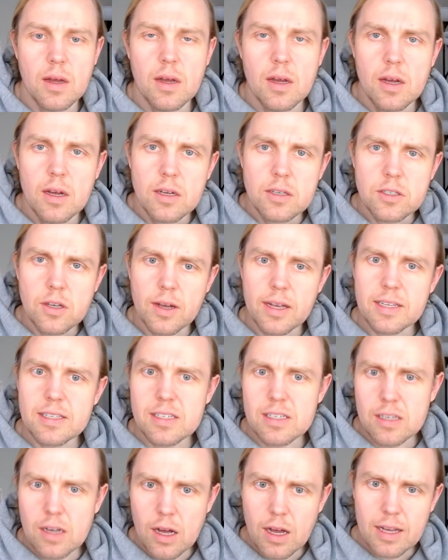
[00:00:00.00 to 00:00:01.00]
So it's
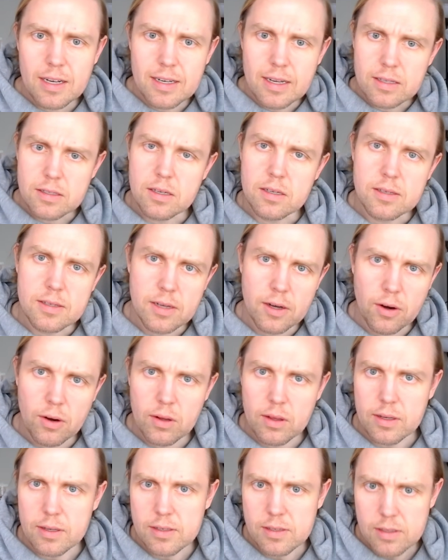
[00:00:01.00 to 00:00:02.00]
not
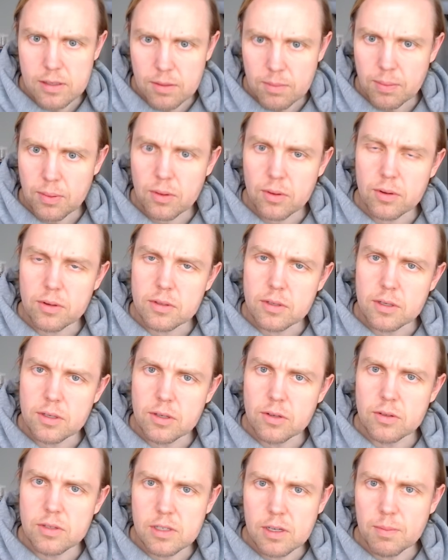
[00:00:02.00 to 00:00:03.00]
necessarily simpler to
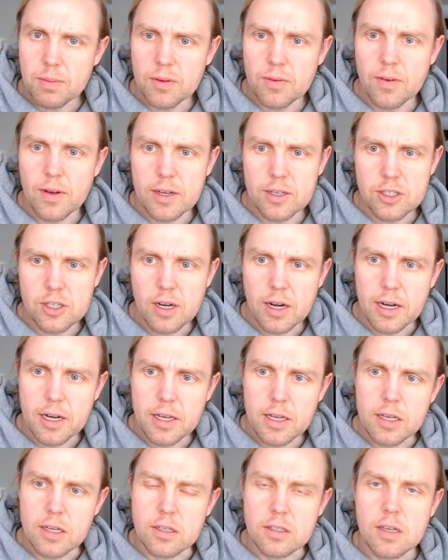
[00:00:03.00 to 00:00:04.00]
use simplified
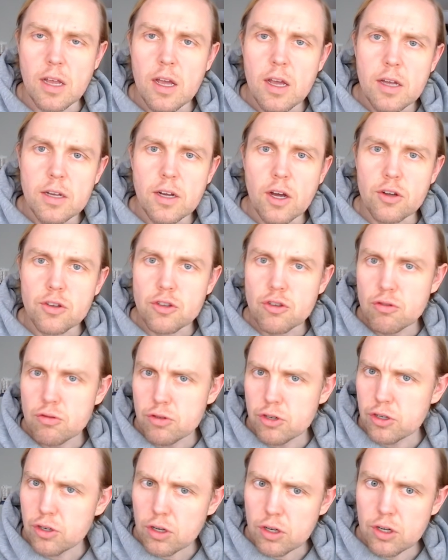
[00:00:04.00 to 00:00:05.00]
Chinese. Now, you
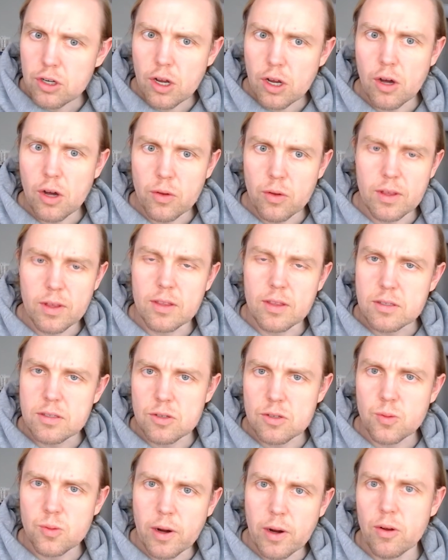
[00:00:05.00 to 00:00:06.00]
should know that this
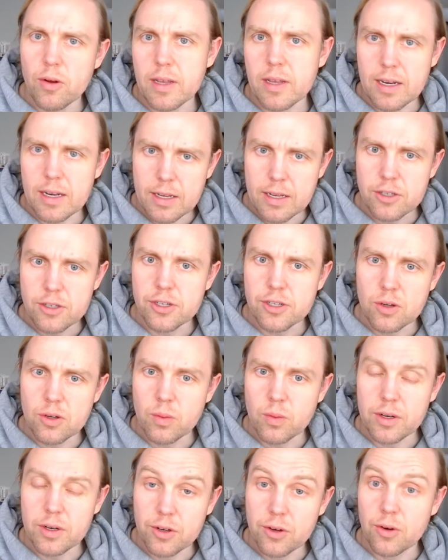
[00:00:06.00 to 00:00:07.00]
is rarely an issue
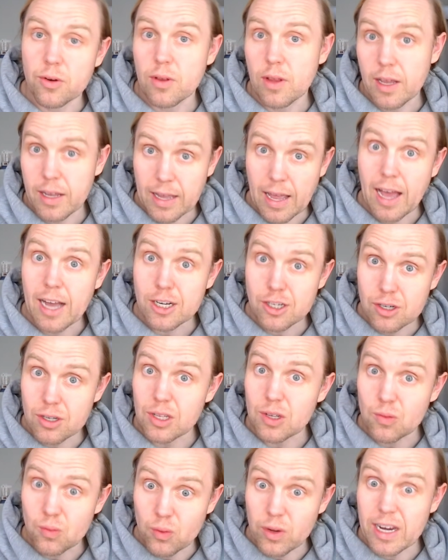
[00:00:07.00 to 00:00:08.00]
when you're
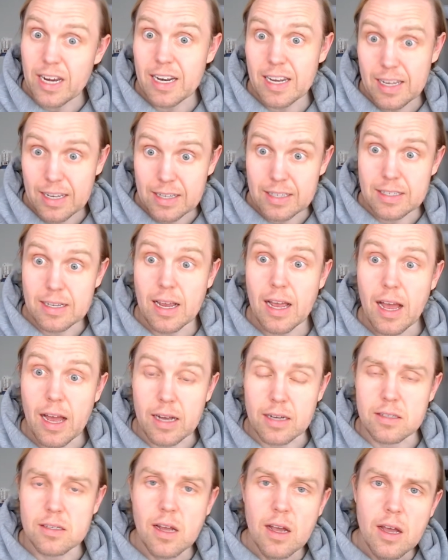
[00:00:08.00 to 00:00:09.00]
actually reading a
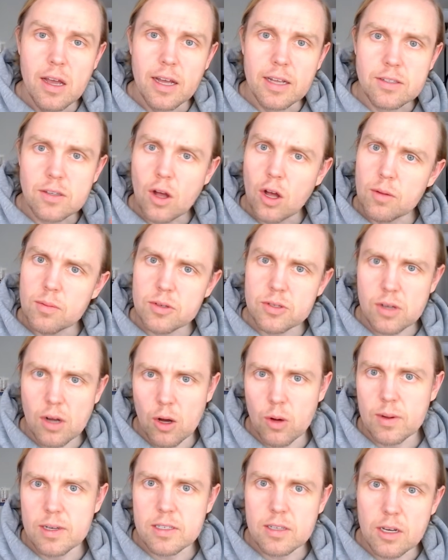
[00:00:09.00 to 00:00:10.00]
text. It's almost
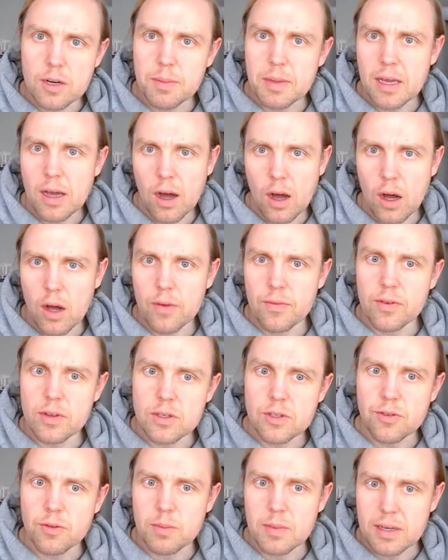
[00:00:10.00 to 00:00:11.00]
always going to be
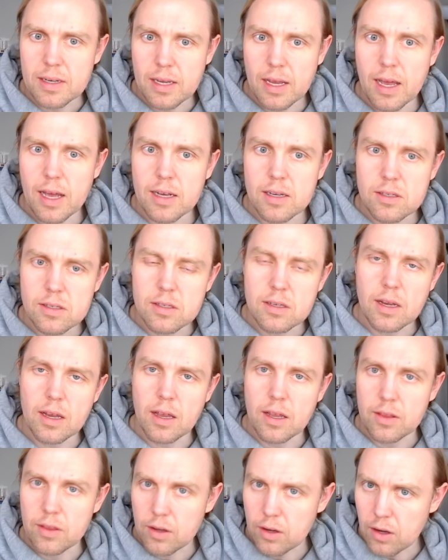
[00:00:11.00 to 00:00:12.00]
obvious from the text
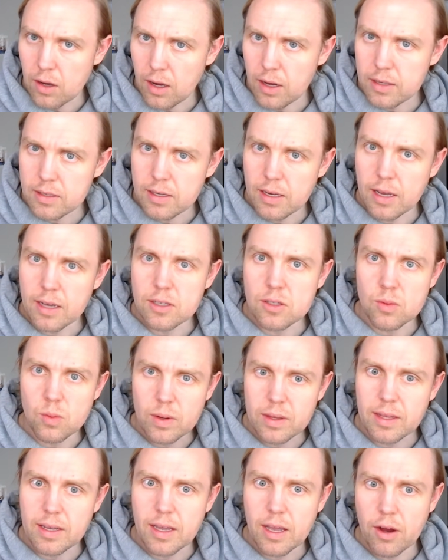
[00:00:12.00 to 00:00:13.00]
and the context
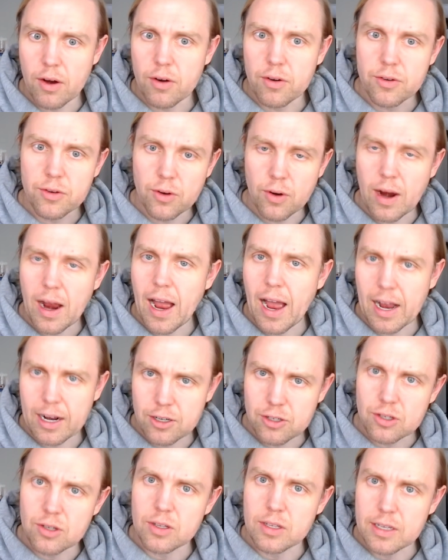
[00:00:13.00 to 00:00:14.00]
what the character
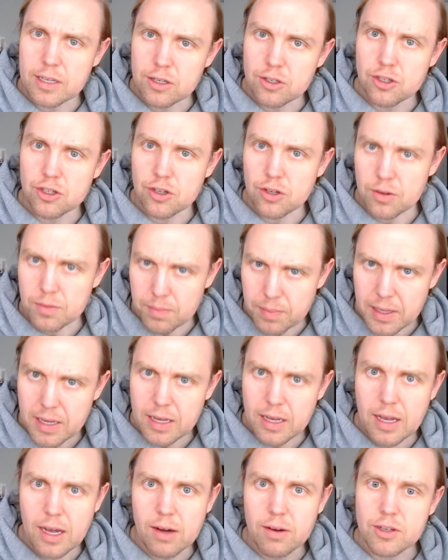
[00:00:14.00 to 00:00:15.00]
actually should
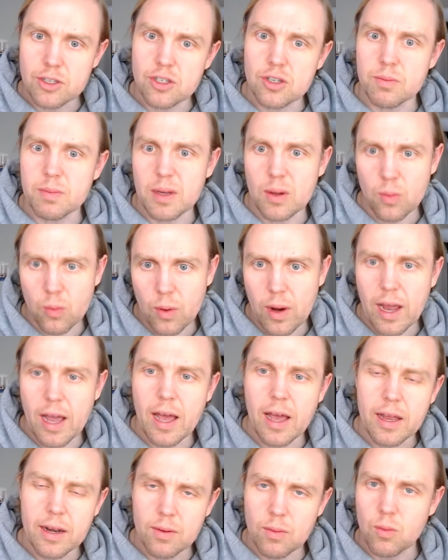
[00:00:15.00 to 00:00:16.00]
be, how it should be
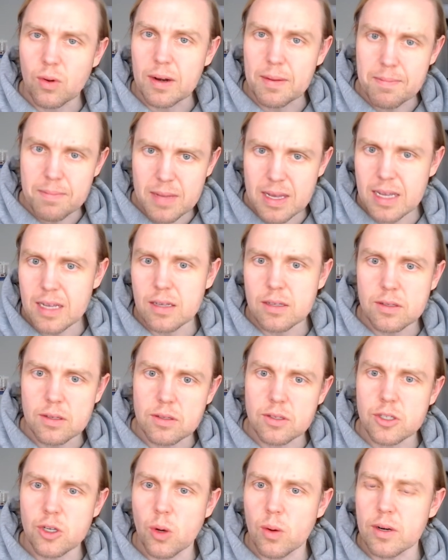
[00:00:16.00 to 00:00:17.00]
read, what it means,
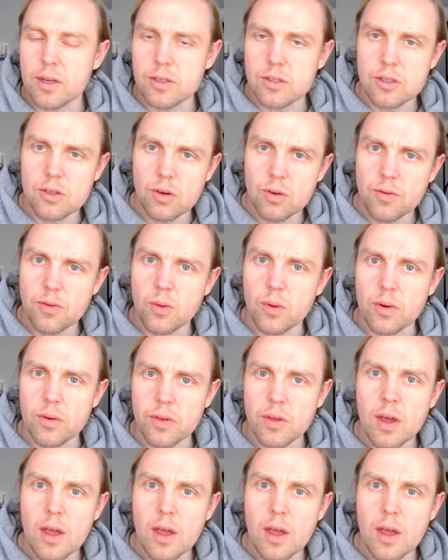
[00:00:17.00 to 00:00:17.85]
and so on and so forth.